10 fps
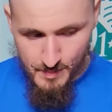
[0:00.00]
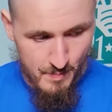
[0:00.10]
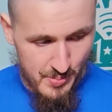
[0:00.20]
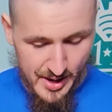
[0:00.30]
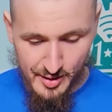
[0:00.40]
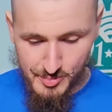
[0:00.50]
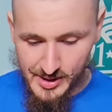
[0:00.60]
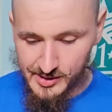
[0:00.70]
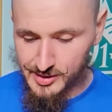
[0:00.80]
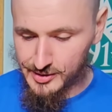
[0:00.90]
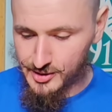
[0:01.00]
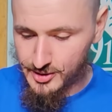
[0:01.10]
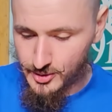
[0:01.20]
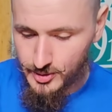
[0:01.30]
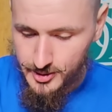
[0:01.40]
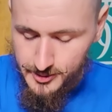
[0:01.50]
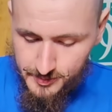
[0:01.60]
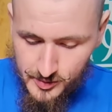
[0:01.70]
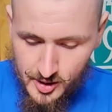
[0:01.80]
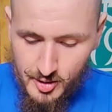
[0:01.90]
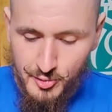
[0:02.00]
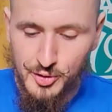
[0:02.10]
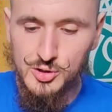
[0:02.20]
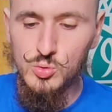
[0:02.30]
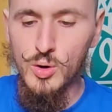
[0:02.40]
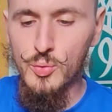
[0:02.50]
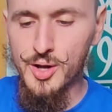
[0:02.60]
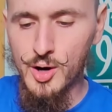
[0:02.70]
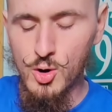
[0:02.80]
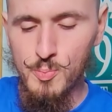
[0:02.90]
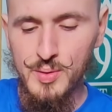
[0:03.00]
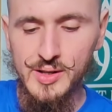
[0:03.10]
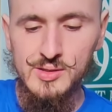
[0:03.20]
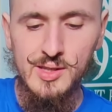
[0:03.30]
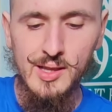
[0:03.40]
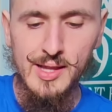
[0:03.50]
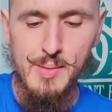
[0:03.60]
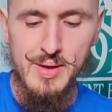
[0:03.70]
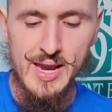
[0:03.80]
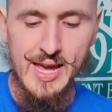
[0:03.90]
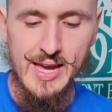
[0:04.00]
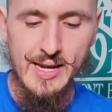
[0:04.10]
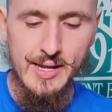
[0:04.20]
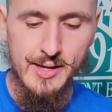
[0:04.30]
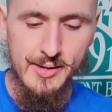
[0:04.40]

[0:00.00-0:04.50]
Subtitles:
bit of mixing to do. First one we're gonna open is the lemonade.